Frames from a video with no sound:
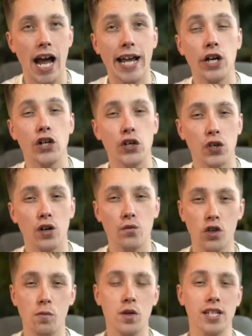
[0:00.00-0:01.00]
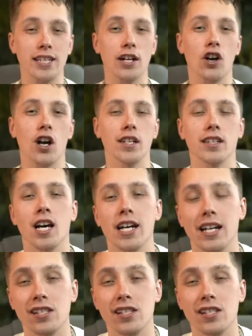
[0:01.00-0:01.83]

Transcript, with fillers: I heard a rumor that they are online.